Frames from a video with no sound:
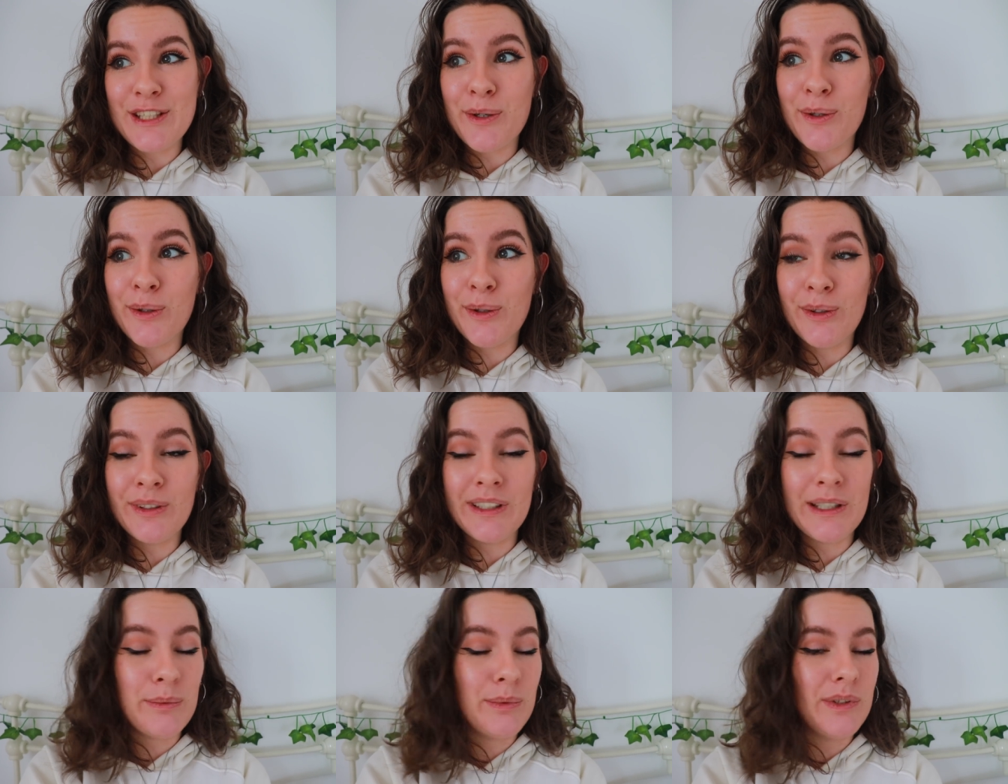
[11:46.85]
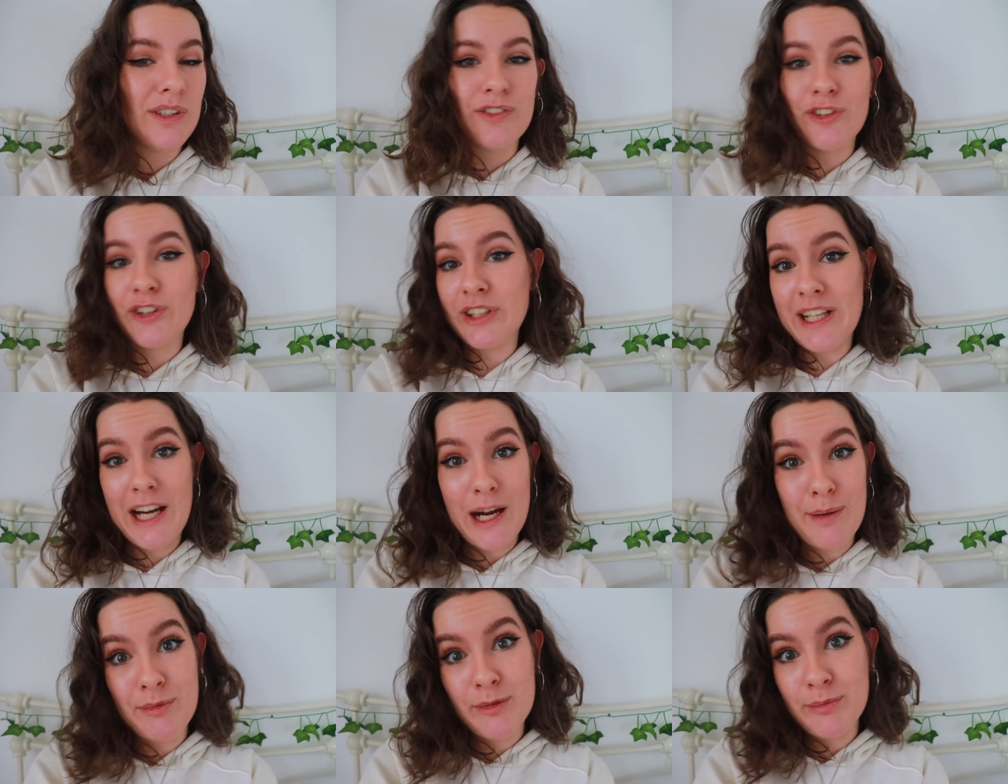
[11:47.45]
Cole. It will have already
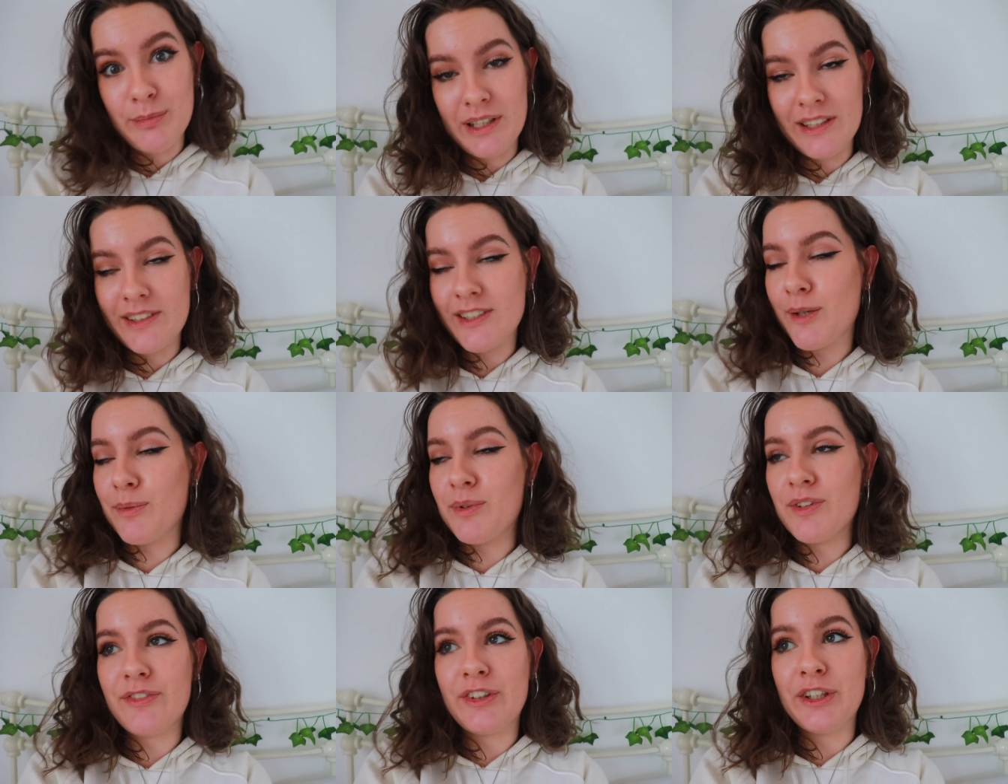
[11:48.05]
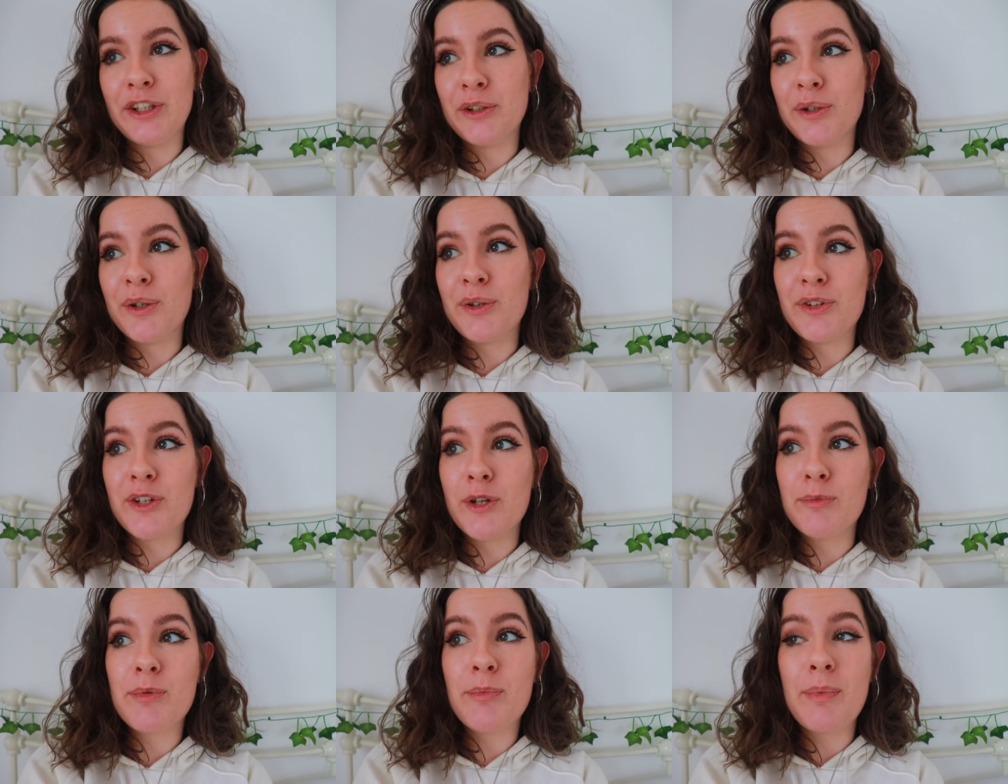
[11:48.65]
happened by the time this video goes
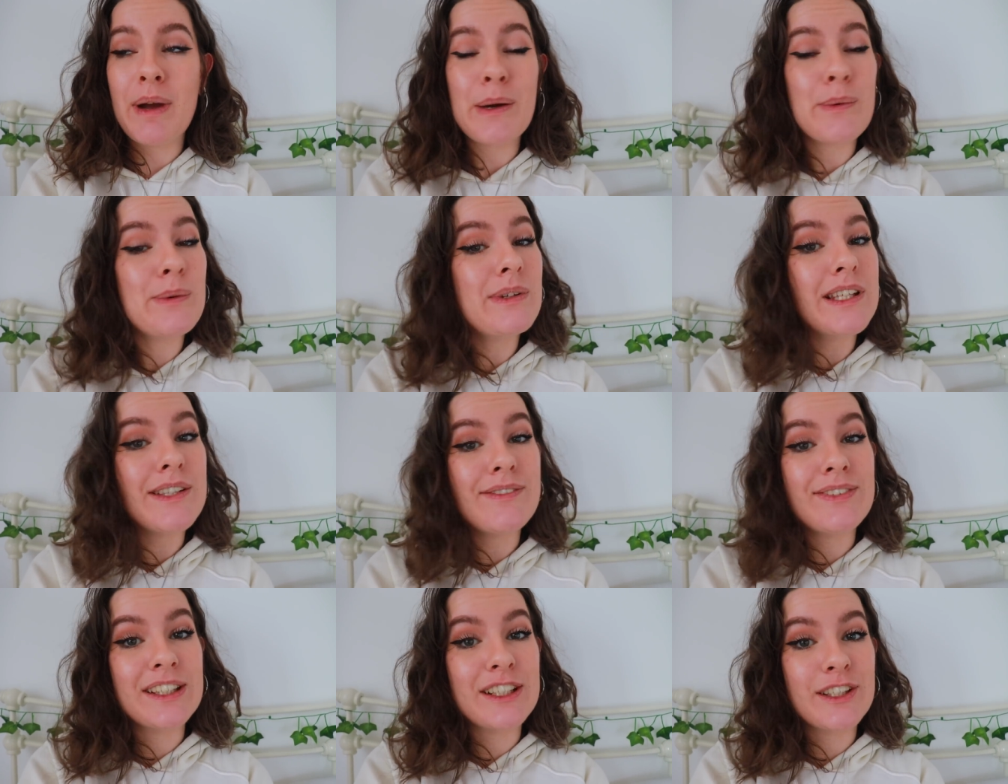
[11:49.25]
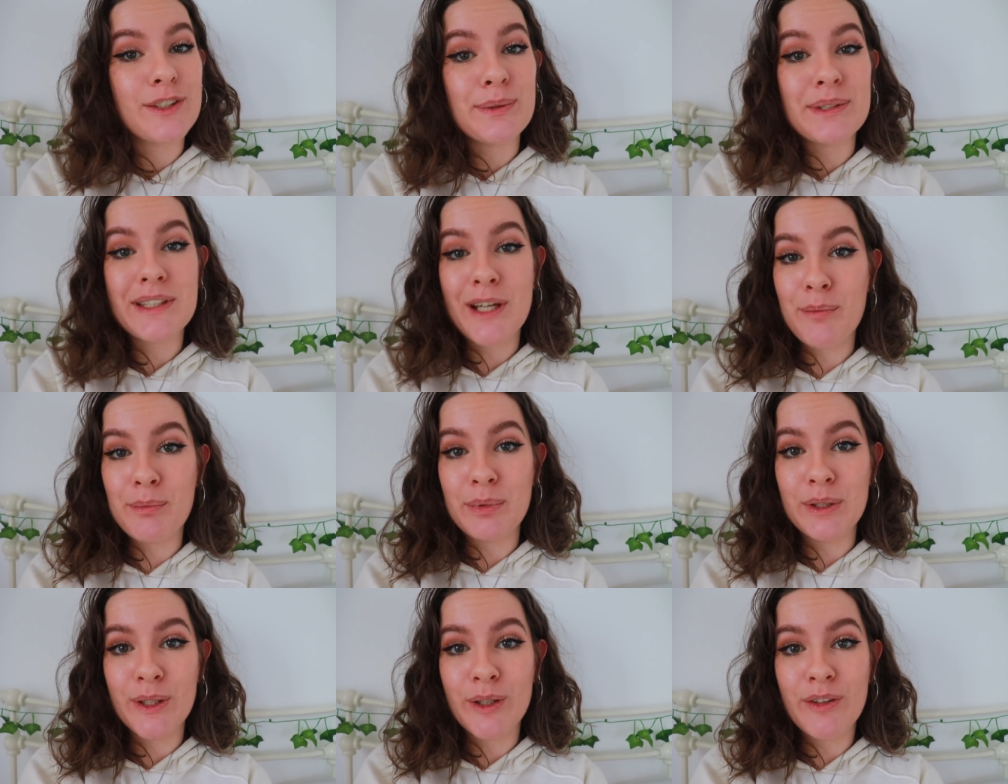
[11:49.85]
up, but I will leave a link to it
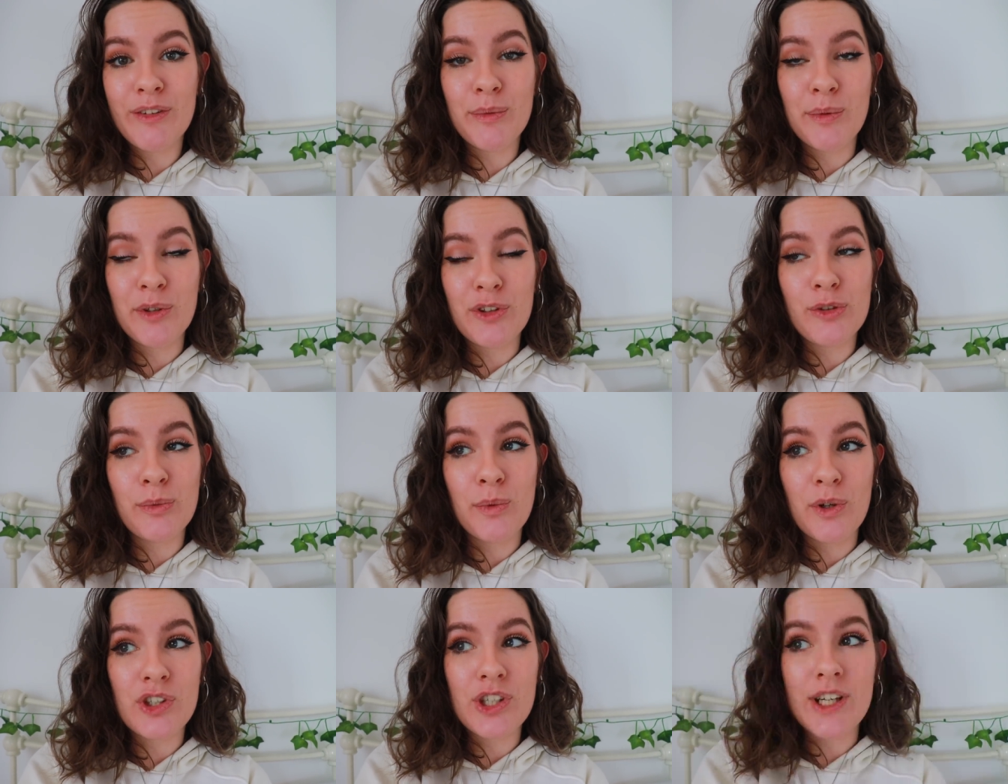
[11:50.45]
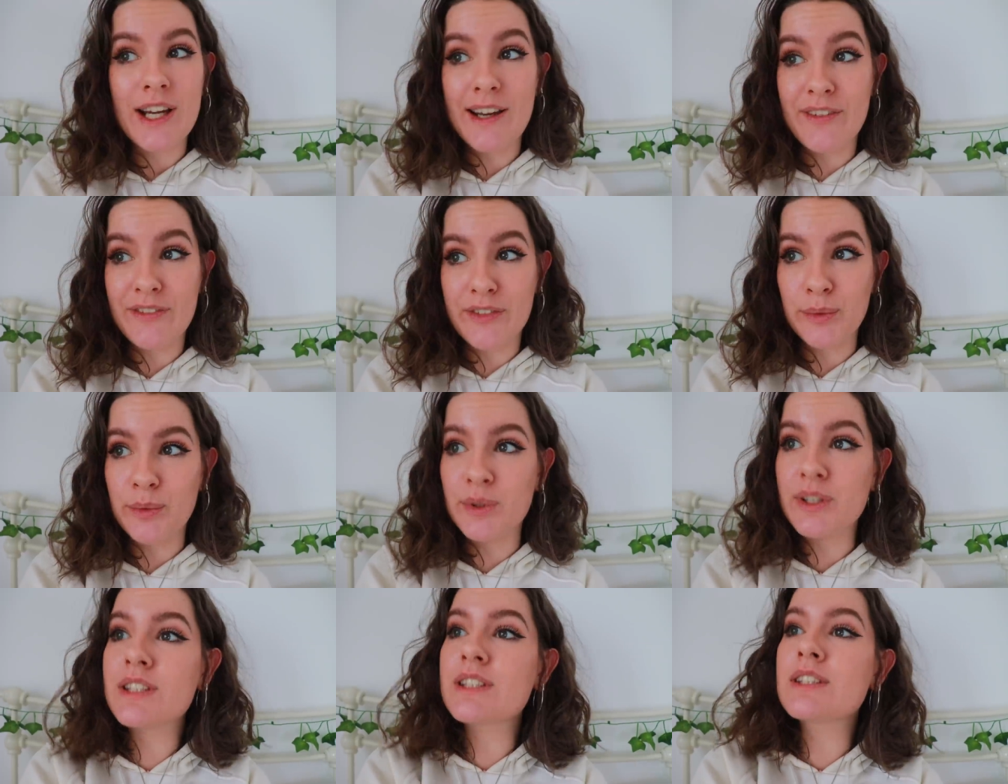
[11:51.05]
down below if you want to watch it
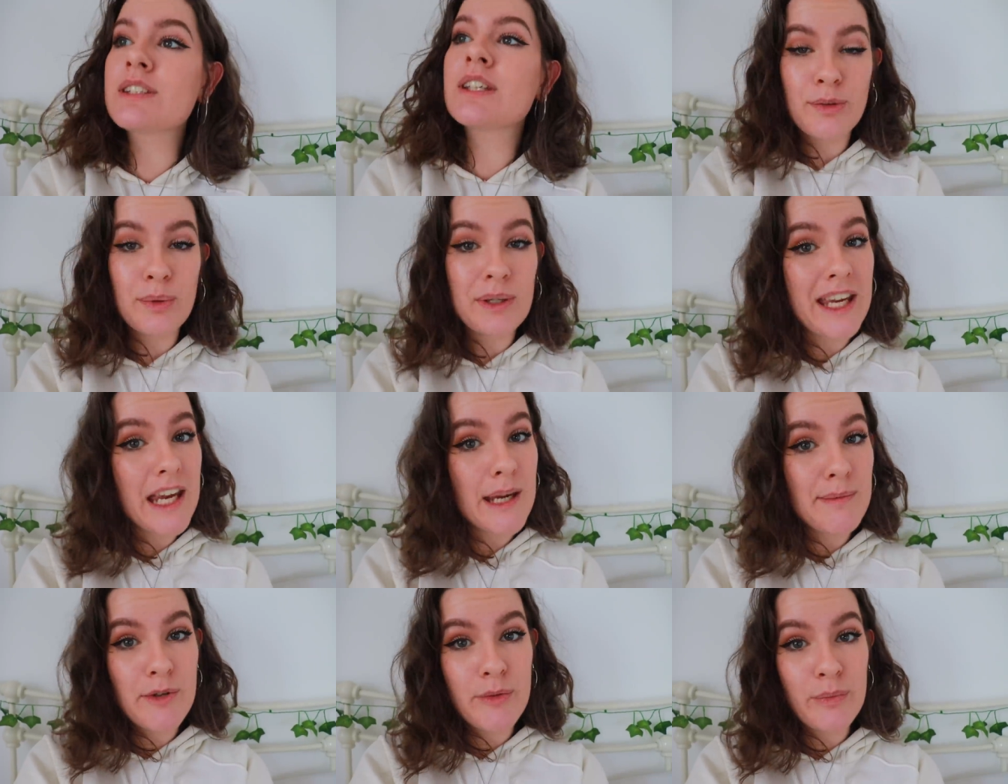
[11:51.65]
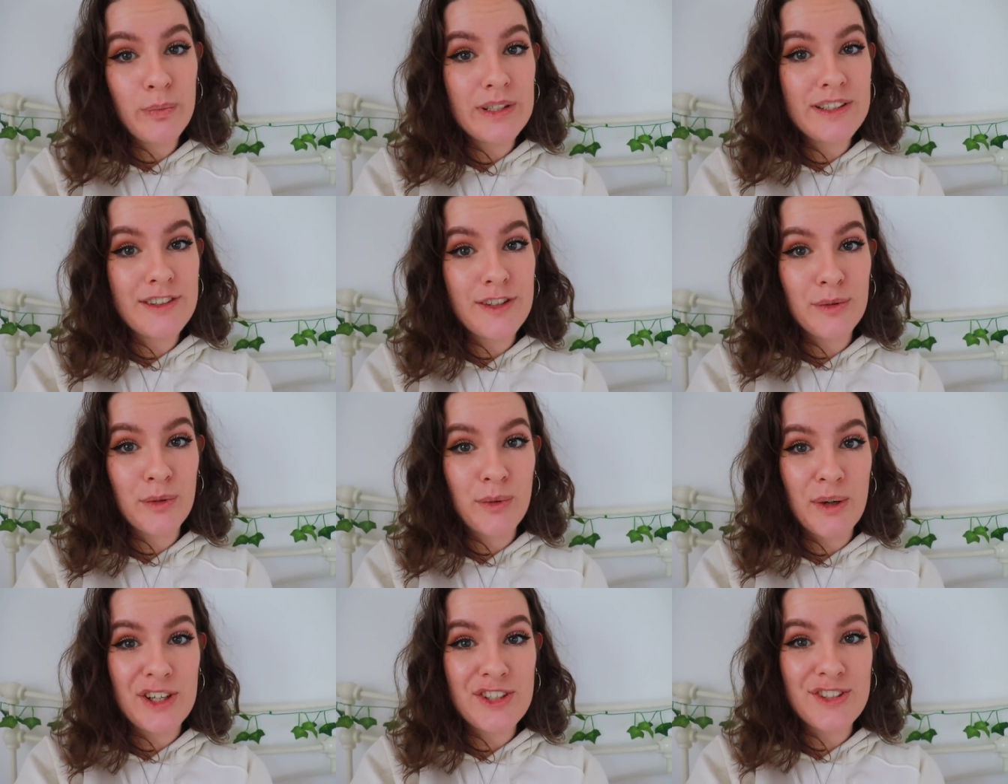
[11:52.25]
afterwards. So I came up with
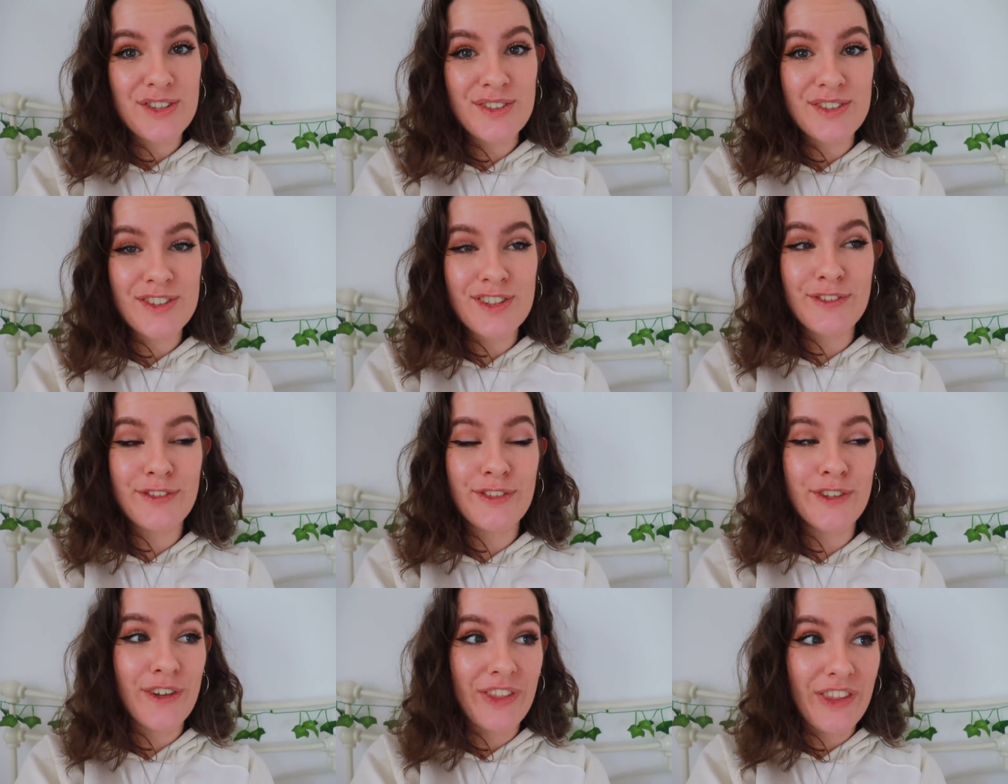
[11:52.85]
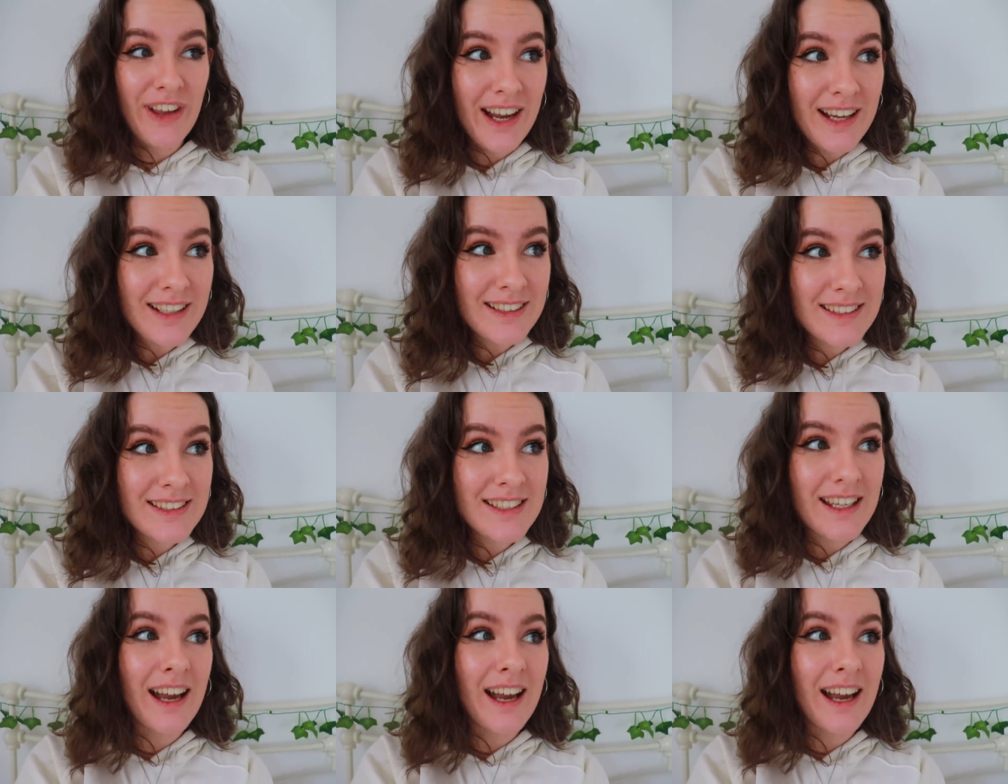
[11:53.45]
some questions for that,